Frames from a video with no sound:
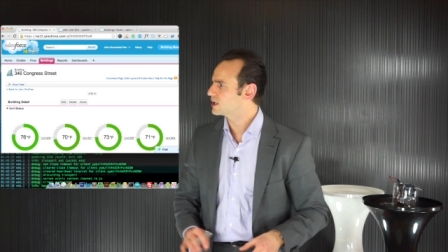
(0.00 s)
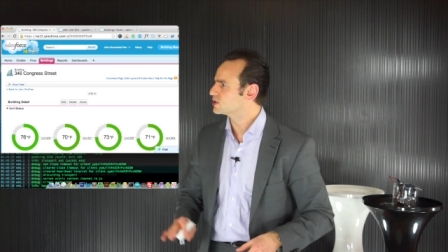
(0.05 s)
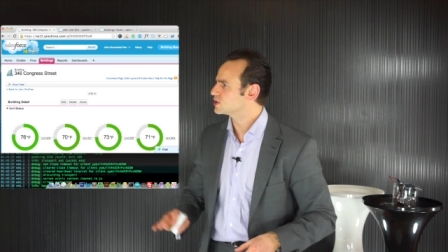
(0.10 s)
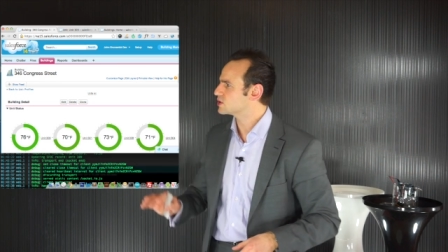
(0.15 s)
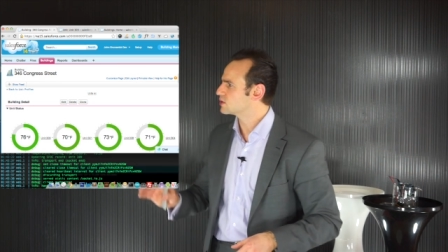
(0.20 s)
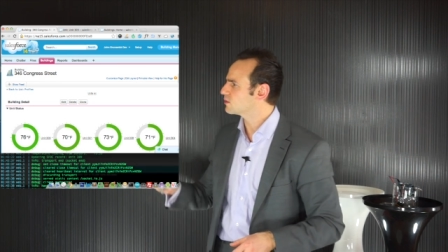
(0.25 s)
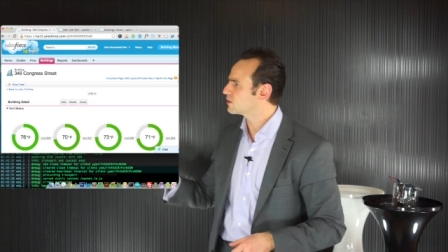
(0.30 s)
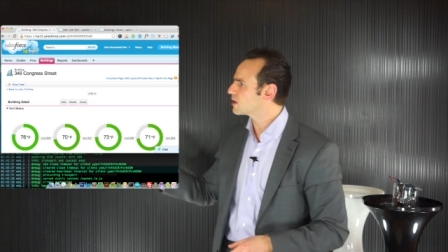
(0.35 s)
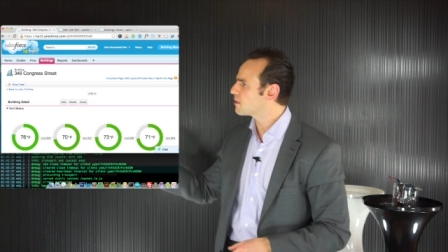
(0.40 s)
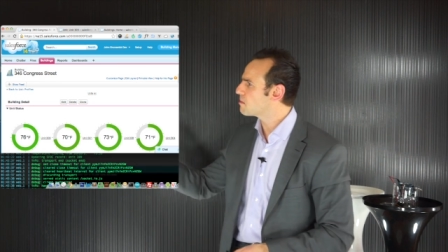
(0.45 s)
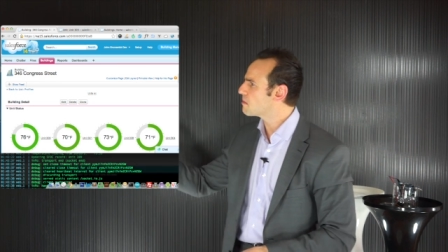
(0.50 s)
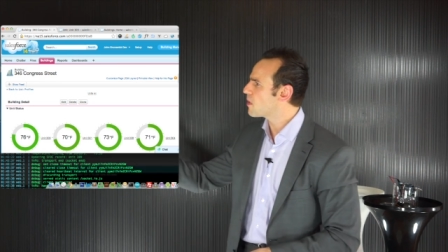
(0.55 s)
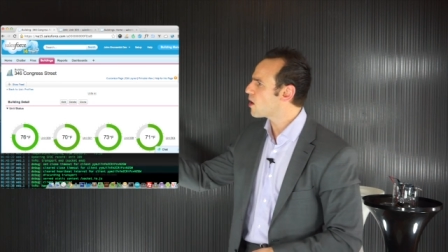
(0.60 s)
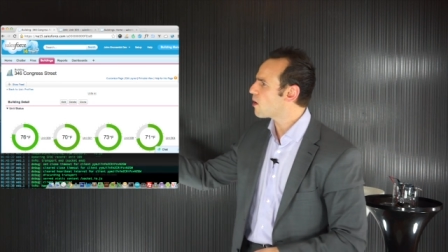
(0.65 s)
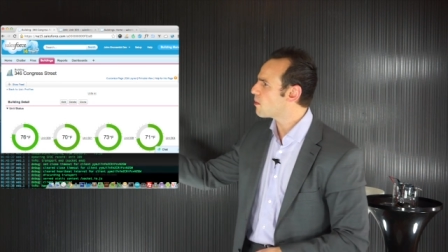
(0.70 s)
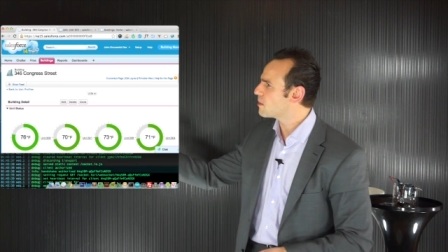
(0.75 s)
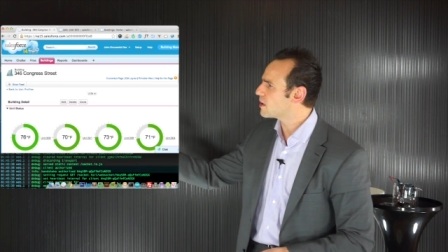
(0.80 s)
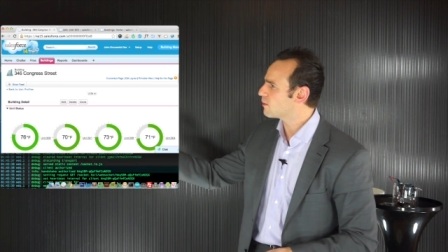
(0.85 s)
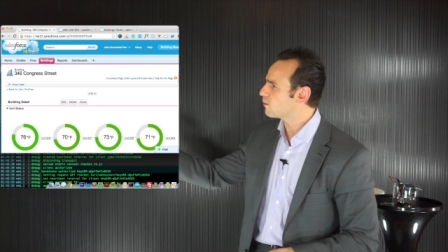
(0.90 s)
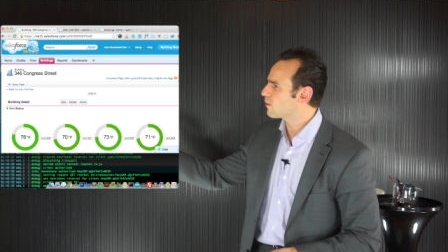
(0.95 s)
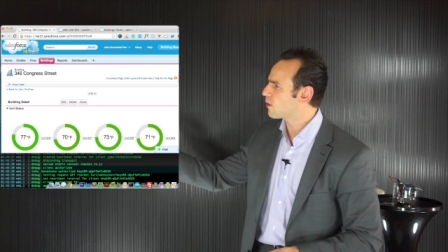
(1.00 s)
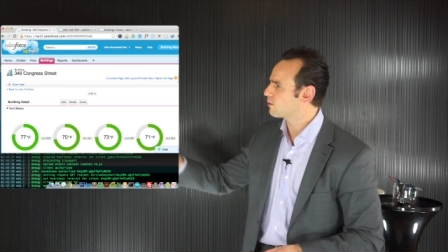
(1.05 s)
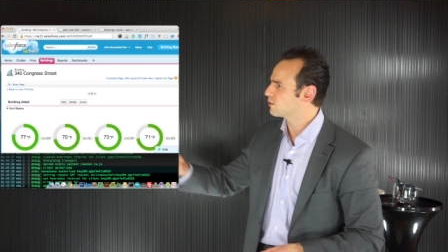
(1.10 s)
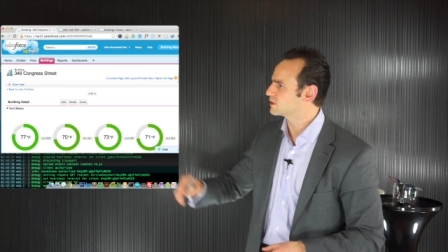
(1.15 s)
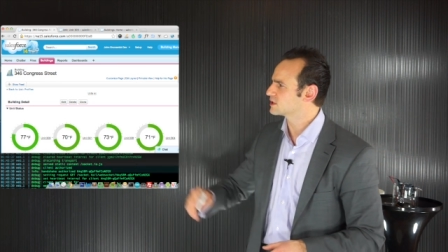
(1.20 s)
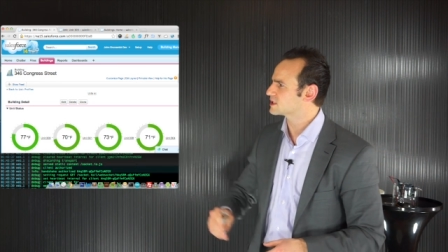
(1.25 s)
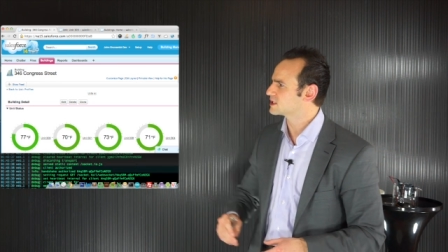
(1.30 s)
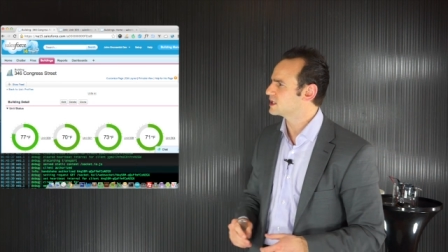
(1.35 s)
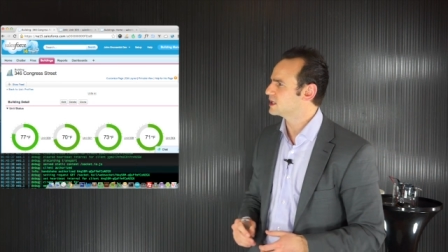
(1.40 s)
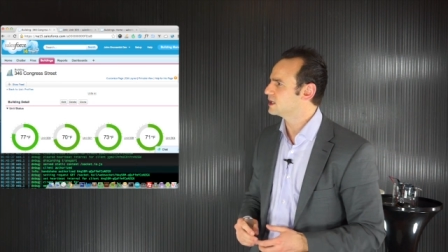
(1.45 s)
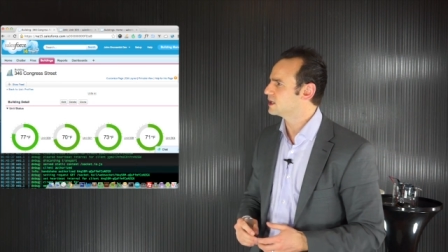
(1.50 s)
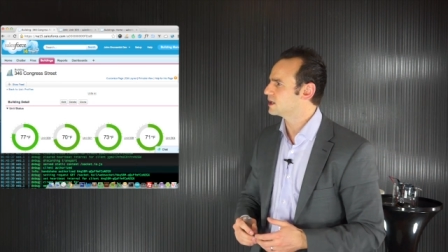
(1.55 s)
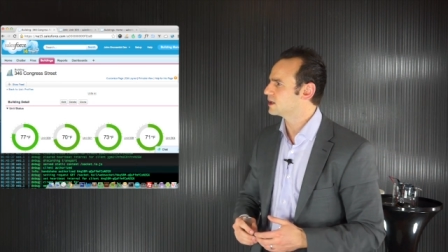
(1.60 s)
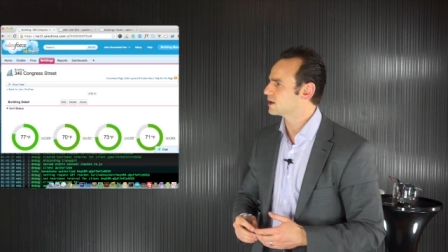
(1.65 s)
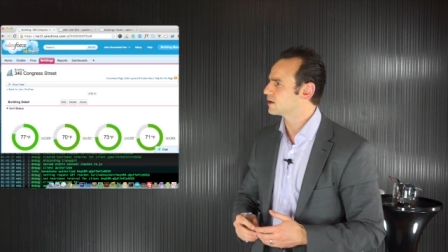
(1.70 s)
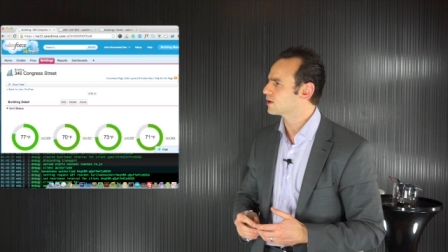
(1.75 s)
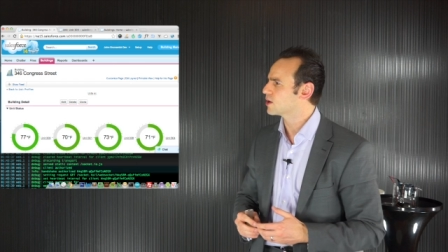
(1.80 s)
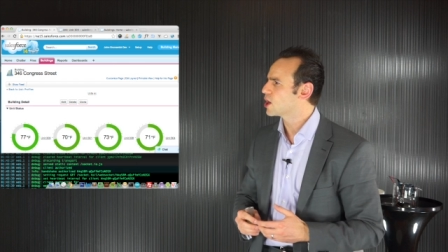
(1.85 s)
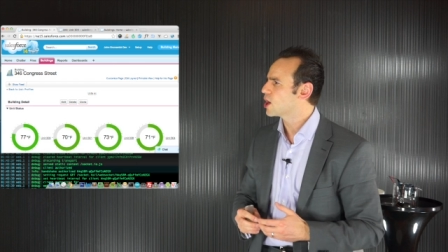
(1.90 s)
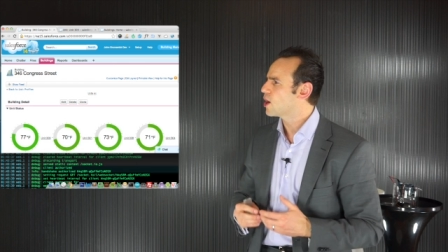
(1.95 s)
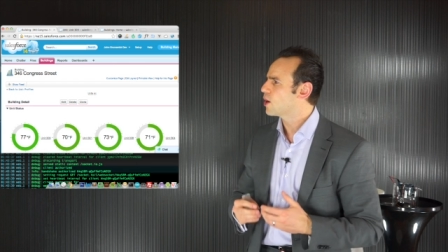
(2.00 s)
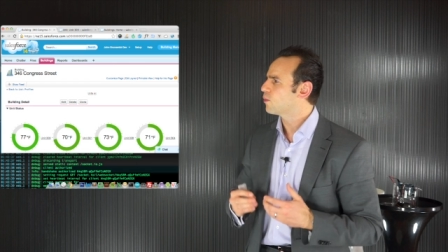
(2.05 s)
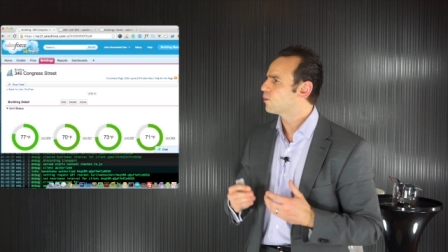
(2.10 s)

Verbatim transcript: And so in a moment, what we'll see here,